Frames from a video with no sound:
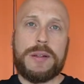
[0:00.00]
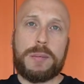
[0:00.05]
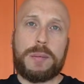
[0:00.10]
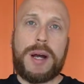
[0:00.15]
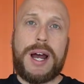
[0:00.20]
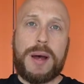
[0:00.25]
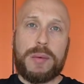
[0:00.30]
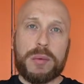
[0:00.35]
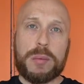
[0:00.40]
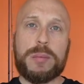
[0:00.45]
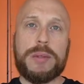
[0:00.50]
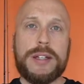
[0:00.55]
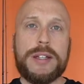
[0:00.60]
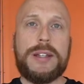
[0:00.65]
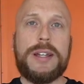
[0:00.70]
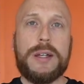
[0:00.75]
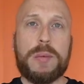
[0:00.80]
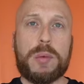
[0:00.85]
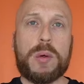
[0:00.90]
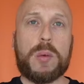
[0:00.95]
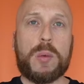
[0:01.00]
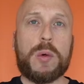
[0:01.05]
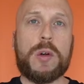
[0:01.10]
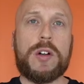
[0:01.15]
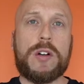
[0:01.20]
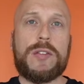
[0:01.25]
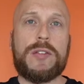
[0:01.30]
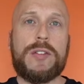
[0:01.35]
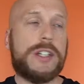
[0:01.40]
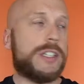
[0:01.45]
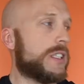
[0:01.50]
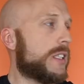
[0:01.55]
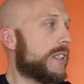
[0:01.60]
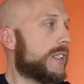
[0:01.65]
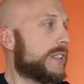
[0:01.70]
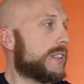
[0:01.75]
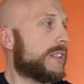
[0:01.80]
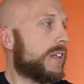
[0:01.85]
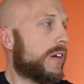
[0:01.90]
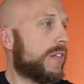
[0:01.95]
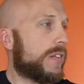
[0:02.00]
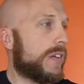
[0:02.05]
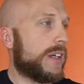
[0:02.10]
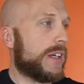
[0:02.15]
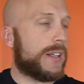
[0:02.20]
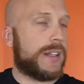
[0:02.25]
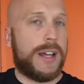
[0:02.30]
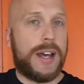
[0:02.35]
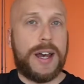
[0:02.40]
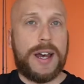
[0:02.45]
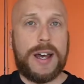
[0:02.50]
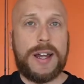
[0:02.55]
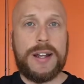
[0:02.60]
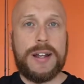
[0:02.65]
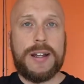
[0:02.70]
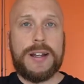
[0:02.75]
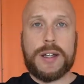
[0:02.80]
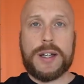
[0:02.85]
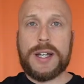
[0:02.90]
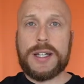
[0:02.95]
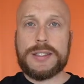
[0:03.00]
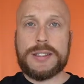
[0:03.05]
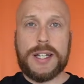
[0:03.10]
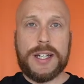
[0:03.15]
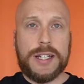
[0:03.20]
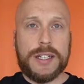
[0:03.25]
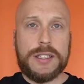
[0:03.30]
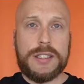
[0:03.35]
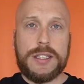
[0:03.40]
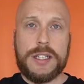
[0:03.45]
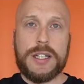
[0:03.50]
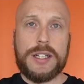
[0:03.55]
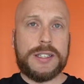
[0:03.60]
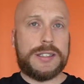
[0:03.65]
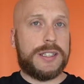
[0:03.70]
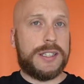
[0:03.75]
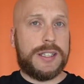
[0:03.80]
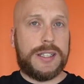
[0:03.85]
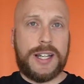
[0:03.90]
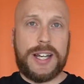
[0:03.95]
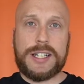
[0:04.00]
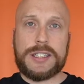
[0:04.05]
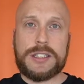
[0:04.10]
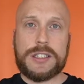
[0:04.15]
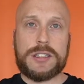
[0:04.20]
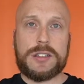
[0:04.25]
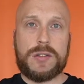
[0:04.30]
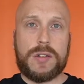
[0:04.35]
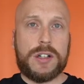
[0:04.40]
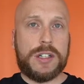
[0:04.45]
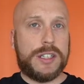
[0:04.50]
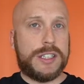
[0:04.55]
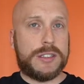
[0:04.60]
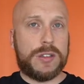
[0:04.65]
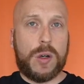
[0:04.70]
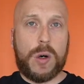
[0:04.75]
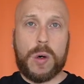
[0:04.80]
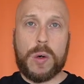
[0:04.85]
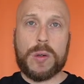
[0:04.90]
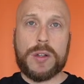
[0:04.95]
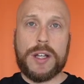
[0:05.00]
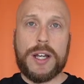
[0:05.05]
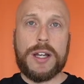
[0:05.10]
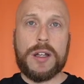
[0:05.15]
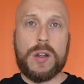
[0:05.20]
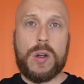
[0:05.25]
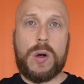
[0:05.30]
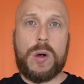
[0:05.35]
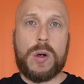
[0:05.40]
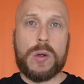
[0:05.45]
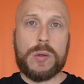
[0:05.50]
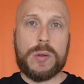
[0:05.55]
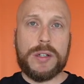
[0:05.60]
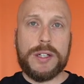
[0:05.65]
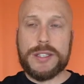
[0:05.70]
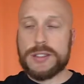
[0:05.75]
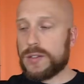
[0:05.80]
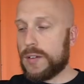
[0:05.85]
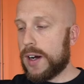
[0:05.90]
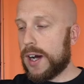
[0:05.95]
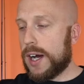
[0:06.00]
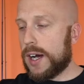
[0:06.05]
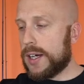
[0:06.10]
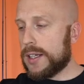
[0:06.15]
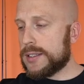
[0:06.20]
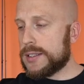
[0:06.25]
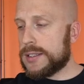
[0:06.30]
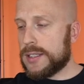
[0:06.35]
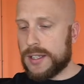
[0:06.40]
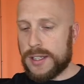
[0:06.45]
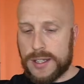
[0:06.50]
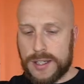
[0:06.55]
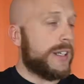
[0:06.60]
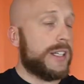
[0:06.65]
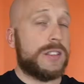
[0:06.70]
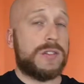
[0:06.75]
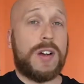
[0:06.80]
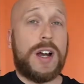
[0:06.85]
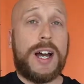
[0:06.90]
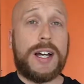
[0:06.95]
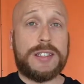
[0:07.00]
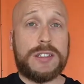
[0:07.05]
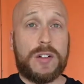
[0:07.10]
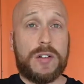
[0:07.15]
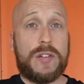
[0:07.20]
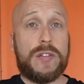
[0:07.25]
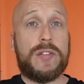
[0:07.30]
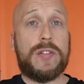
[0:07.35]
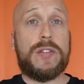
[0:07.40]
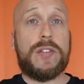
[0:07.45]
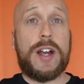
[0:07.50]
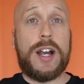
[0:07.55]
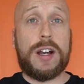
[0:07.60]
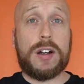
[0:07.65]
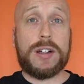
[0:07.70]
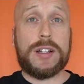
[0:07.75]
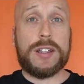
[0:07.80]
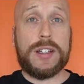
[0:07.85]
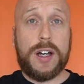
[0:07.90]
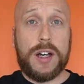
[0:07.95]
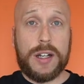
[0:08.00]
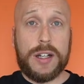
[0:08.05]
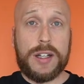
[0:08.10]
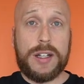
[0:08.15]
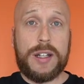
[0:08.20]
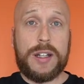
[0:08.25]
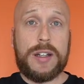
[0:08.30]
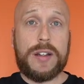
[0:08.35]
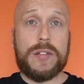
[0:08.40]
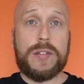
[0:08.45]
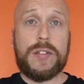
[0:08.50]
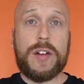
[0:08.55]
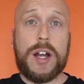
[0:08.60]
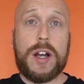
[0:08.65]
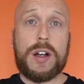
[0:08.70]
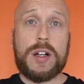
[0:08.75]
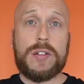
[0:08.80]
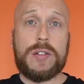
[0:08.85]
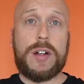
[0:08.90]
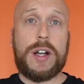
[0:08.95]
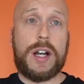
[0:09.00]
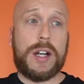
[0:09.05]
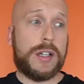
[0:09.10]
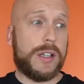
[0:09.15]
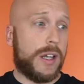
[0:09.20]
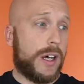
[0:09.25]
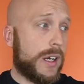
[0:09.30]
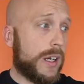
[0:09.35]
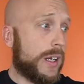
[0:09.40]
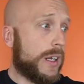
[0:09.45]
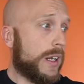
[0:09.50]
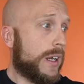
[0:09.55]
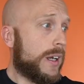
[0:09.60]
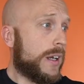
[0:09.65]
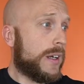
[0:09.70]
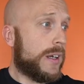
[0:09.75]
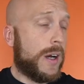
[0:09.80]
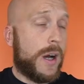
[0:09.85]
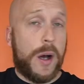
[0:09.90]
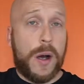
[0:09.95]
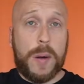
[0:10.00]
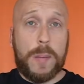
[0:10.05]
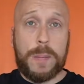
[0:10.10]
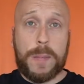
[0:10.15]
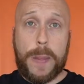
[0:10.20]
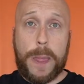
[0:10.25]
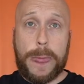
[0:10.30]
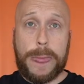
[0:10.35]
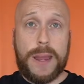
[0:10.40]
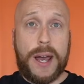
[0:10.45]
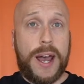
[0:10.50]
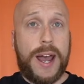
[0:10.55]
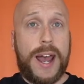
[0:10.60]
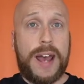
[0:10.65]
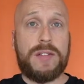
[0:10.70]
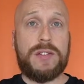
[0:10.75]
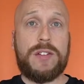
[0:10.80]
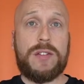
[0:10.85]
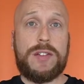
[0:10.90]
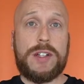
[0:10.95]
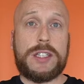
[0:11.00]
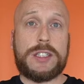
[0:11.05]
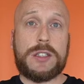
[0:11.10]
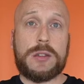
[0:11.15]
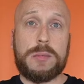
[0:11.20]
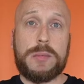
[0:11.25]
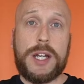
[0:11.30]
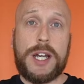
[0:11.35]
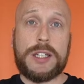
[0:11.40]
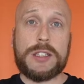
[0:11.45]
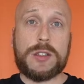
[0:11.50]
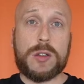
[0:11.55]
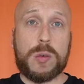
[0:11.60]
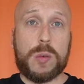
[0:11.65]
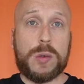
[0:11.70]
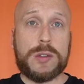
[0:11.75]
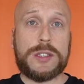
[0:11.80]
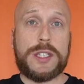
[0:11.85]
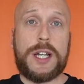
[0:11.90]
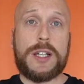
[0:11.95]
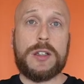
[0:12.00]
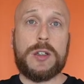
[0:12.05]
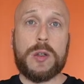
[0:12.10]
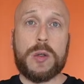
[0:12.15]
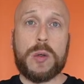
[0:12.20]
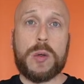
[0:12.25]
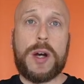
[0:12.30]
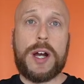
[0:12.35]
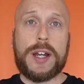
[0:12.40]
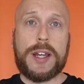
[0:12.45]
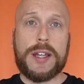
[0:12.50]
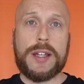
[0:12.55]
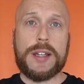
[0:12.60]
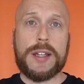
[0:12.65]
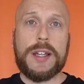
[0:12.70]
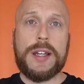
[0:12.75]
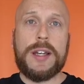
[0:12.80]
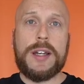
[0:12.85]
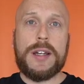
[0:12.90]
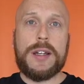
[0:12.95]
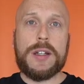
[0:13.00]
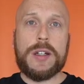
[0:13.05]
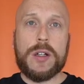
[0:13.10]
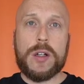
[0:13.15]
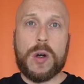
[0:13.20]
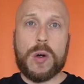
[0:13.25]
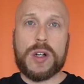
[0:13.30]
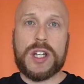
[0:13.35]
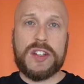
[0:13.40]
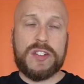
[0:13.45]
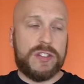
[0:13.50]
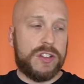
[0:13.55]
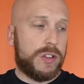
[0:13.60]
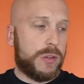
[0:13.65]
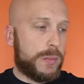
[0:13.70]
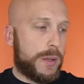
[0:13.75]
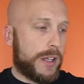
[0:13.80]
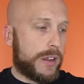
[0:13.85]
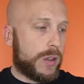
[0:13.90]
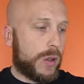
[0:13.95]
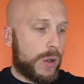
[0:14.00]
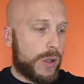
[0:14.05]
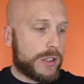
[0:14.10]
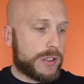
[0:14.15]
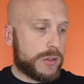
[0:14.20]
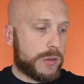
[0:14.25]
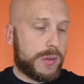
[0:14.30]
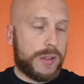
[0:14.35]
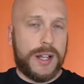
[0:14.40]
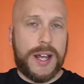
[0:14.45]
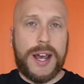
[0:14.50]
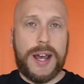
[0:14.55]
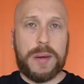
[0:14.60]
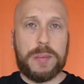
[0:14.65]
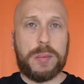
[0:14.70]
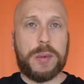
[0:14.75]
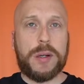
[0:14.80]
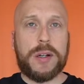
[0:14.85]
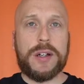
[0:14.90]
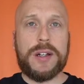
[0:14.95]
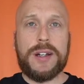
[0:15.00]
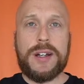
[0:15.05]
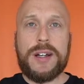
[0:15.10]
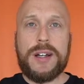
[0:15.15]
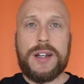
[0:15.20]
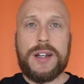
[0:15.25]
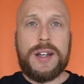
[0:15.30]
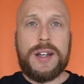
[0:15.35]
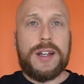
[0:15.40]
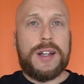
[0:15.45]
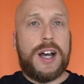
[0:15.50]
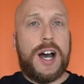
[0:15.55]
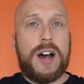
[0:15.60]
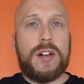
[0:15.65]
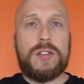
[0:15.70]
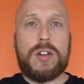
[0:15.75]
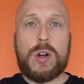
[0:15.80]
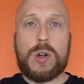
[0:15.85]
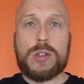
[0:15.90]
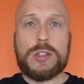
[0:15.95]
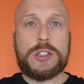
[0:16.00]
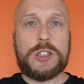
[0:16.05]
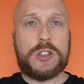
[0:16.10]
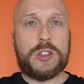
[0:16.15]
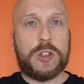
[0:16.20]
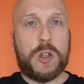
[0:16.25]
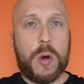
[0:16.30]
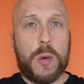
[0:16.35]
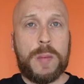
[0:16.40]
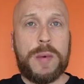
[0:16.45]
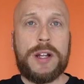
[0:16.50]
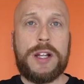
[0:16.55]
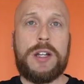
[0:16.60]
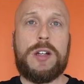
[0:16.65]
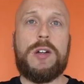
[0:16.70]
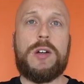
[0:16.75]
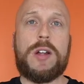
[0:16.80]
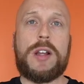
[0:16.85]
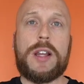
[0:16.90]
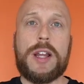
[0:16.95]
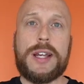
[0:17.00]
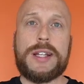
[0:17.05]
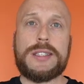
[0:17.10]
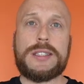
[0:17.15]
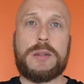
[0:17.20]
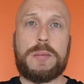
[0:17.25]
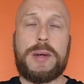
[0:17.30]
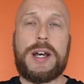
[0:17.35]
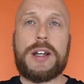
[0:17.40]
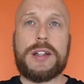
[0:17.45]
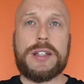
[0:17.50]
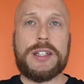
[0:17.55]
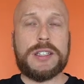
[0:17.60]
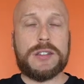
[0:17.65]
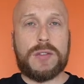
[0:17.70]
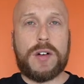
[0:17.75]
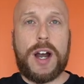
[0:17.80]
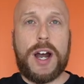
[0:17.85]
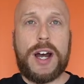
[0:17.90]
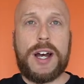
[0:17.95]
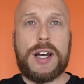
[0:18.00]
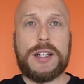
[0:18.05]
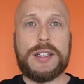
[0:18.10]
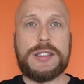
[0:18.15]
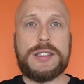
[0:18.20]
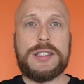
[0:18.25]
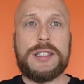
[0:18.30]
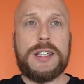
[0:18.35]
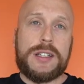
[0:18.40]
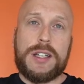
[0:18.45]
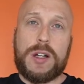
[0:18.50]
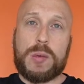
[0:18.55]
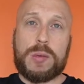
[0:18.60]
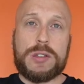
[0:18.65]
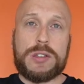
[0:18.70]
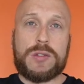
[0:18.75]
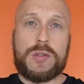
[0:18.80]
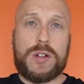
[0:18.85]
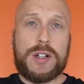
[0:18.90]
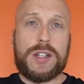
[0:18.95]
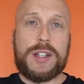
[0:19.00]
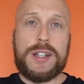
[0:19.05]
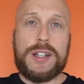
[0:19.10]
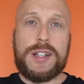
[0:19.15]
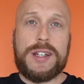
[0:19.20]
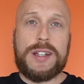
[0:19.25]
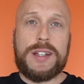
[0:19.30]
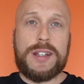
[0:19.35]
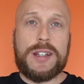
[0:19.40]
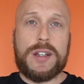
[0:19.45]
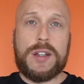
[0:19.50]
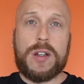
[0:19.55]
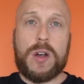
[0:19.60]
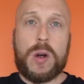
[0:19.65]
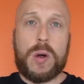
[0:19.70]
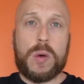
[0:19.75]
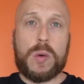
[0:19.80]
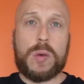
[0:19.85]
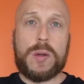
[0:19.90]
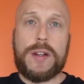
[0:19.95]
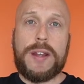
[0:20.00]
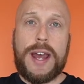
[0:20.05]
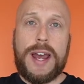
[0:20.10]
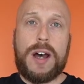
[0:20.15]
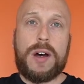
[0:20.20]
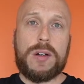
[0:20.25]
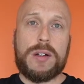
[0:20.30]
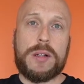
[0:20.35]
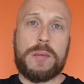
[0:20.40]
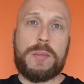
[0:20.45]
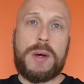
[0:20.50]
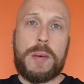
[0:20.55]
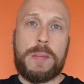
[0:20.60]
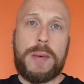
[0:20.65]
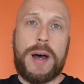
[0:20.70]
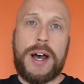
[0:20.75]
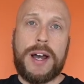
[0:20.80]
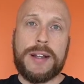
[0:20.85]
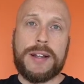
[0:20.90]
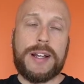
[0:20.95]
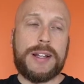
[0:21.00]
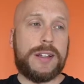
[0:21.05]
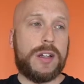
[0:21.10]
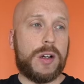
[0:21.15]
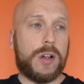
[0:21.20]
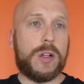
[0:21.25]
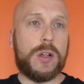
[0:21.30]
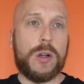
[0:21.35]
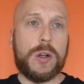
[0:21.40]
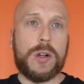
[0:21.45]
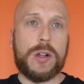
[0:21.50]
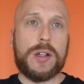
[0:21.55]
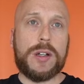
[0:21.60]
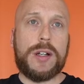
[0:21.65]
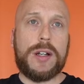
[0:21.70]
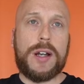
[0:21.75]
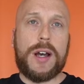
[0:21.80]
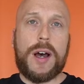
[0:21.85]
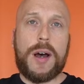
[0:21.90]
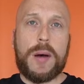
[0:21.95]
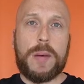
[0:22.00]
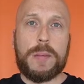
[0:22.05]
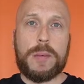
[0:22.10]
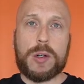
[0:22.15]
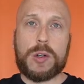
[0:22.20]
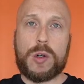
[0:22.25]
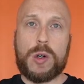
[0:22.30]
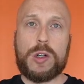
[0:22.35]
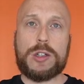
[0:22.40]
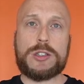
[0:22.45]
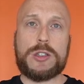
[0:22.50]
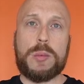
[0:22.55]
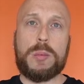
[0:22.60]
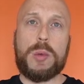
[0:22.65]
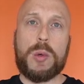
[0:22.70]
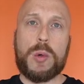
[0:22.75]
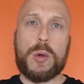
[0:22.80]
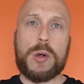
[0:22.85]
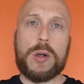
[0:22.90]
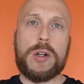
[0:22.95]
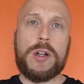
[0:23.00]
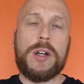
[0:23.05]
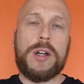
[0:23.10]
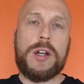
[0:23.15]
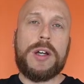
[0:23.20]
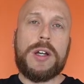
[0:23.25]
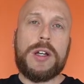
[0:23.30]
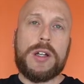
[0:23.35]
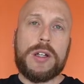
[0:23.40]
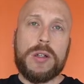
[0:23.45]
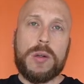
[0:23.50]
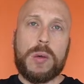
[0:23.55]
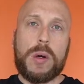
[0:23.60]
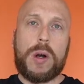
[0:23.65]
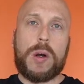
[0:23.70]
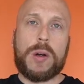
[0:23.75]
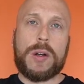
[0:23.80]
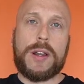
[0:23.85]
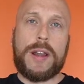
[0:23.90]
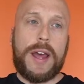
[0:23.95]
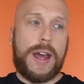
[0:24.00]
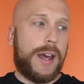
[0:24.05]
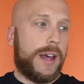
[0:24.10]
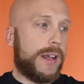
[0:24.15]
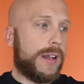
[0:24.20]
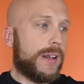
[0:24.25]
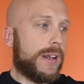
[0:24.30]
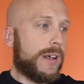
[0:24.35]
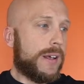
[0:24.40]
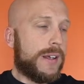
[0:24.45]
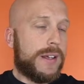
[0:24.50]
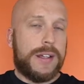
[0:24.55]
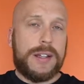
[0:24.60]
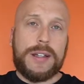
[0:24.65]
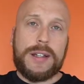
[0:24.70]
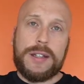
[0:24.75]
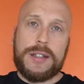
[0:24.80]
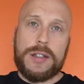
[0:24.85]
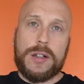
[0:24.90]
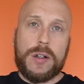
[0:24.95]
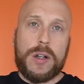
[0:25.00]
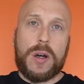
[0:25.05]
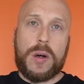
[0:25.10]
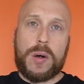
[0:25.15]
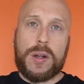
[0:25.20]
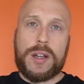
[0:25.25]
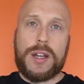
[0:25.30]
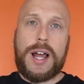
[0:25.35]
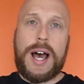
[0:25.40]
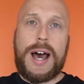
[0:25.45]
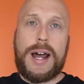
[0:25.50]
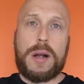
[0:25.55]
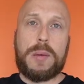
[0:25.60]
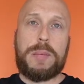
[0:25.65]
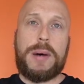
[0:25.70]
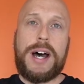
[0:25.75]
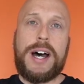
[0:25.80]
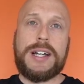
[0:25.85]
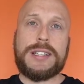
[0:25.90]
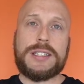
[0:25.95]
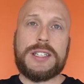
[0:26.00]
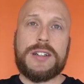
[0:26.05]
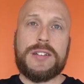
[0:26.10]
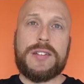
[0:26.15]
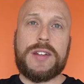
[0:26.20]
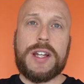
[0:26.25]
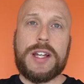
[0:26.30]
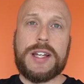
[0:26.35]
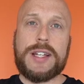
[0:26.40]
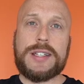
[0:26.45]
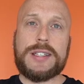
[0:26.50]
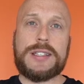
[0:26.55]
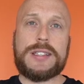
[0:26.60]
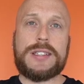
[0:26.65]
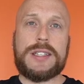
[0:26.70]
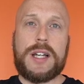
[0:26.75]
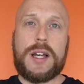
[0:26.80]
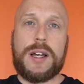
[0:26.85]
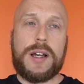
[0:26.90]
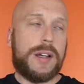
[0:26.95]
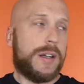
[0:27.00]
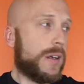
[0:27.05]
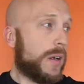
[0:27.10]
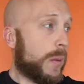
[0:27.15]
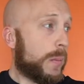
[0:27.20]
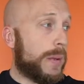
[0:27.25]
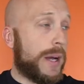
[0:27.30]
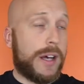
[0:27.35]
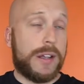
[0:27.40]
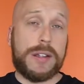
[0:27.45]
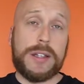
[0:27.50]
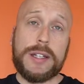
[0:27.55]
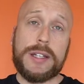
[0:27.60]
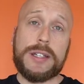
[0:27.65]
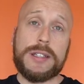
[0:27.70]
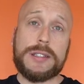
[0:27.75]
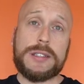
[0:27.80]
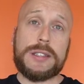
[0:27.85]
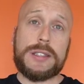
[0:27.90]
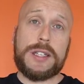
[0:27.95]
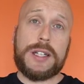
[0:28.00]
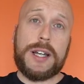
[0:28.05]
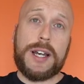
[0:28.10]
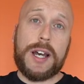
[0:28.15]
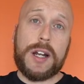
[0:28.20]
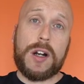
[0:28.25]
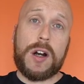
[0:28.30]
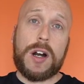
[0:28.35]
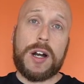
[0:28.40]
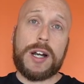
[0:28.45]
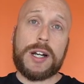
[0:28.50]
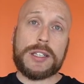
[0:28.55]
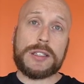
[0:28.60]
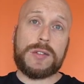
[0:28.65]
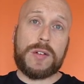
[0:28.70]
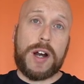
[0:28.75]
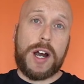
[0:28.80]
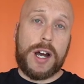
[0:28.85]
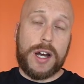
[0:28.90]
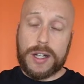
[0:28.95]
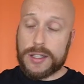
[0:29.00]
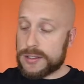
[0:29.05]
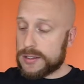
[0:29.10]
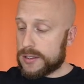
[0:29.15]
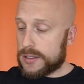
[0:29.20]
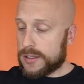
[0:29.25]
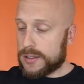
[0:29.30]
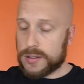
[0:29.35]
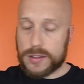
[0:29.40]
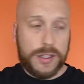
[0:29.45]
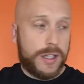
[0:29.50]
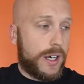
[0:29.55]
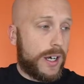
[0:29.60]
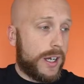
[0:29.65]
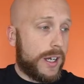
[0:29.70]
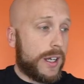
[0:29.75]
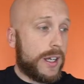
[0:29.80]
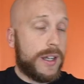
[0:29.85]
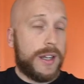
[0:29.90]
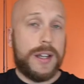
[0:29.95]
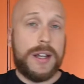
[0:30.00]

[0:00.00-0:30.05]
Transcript: probably deeper water fishing and stuff like that. Like I said, jigs and Texas rigs all day long on these rods. These rods are very light, very, very light. Um, I haven't fished them yet, so once I do, I can, you know, give you my thoughts on that. But I've heard so many good things about these rods. There was really no doubt in my mind that they're good. Um, across the board, you heard that, you know, a lot of positive things about these NRX rods. Okay.